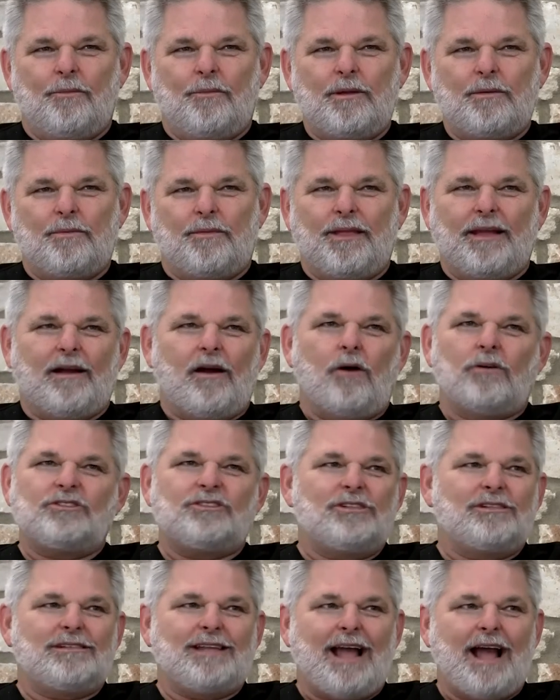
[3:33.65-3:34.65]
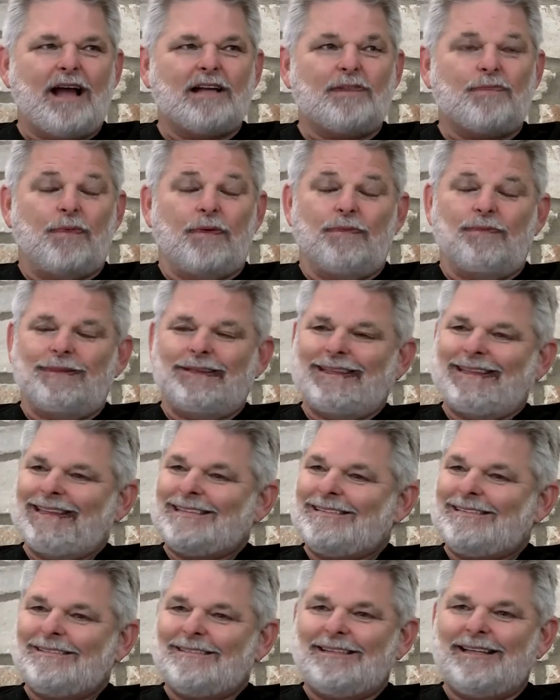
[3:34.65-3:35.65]
people think, oh, it's just aspirin.
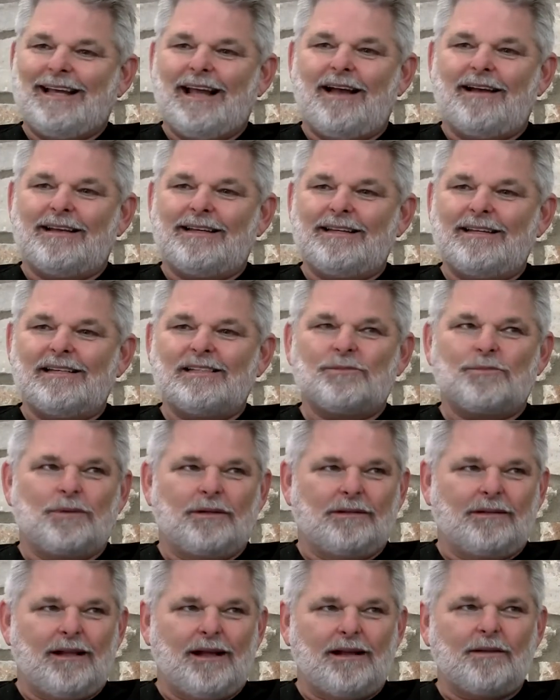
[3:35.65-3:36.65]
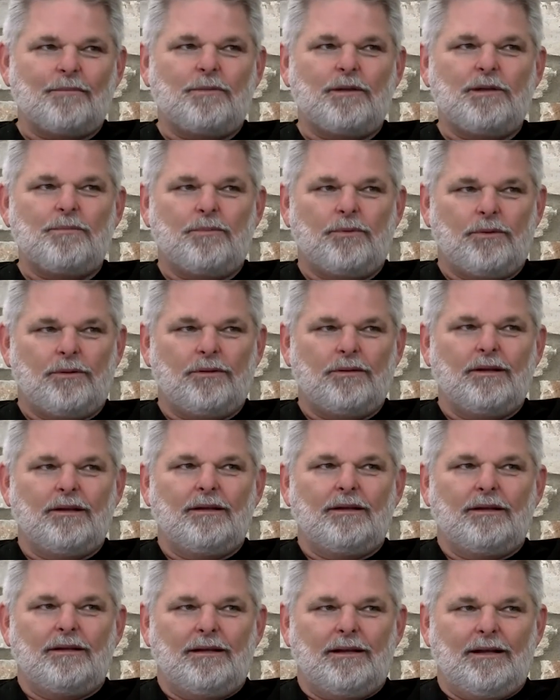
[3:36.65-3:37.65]
Well, yeah, it is. But a lot of people,
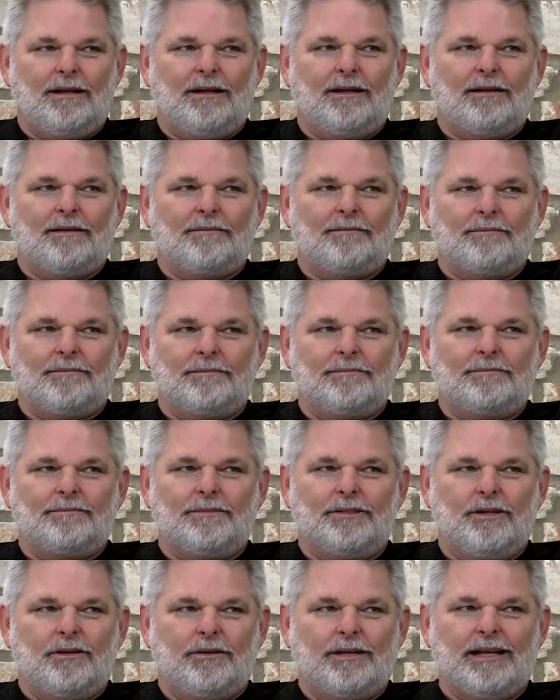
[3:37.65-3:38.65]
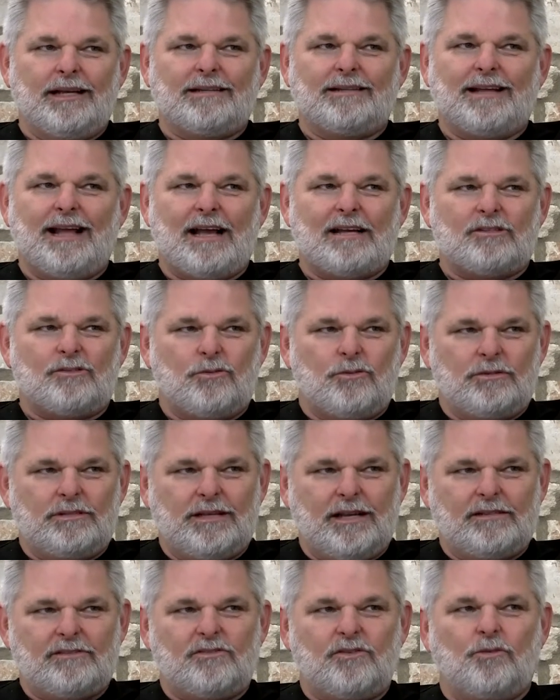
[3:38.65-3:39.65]
get
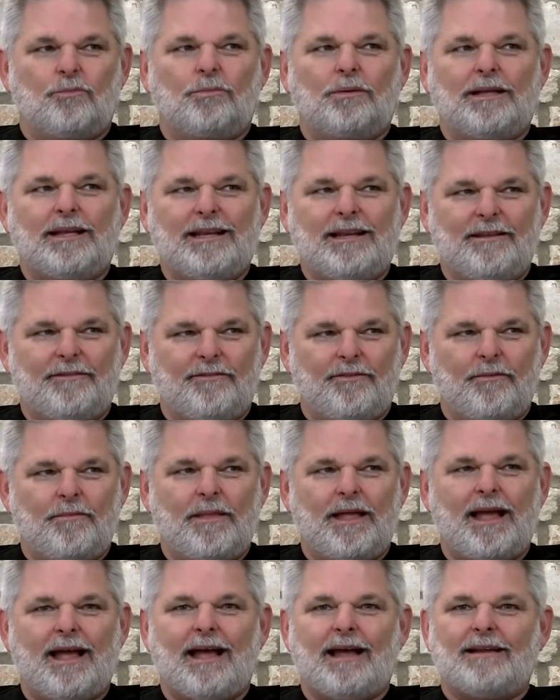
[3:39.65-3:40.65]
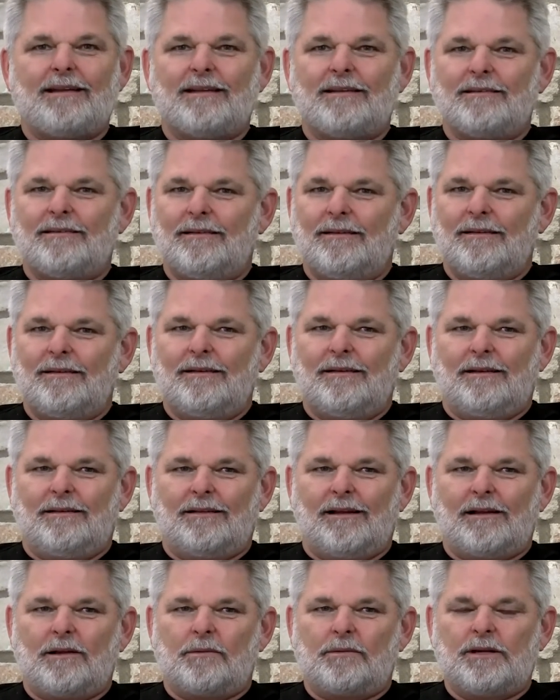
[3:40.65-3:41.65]
gastrointestinal bleeding from that and a
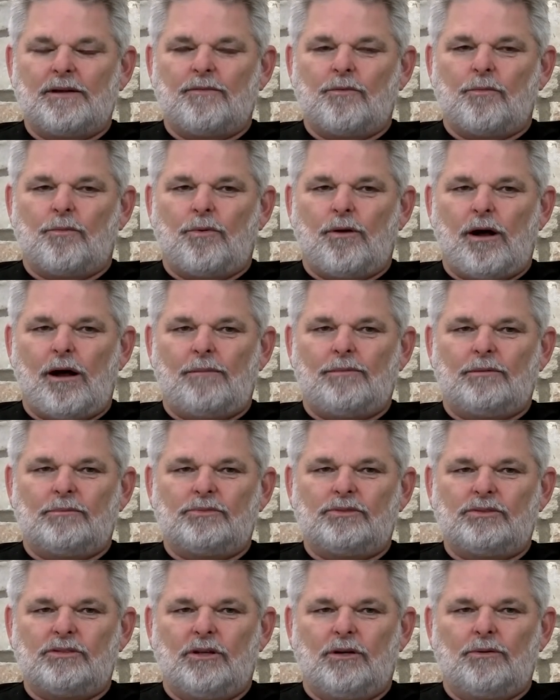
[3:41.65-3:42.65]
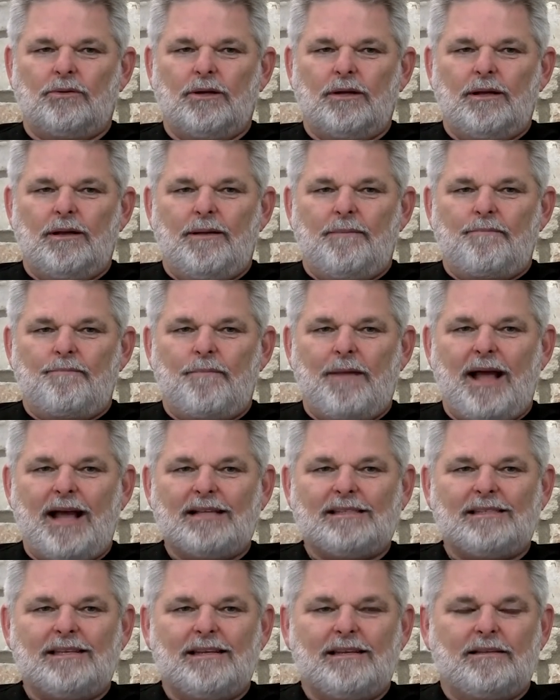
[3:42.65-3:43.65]
lot of different problems. So
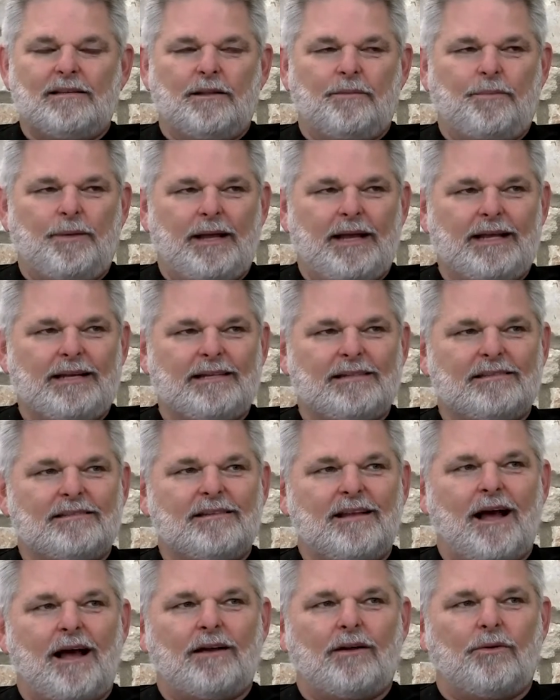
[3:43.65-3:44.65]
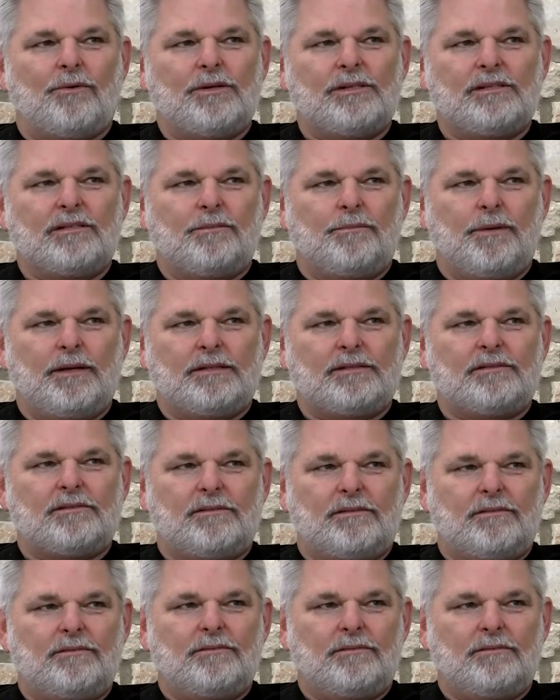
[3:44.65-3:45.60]
masking the pain is not always the best